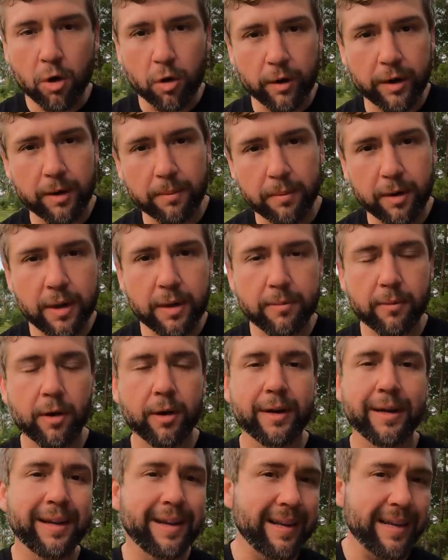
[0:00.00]
or in a money
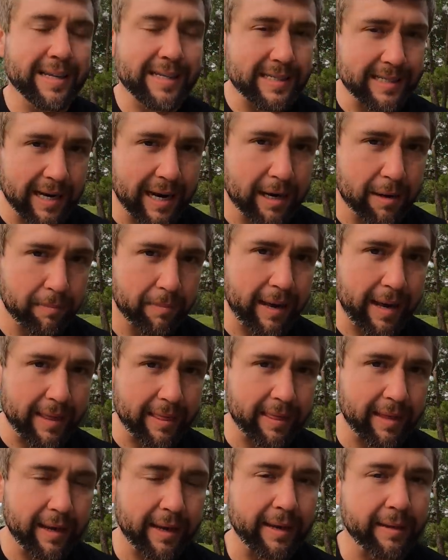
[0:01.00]
market is not a
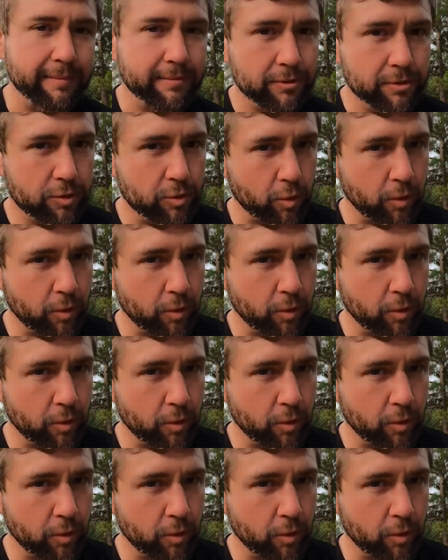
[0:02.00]
bad thing.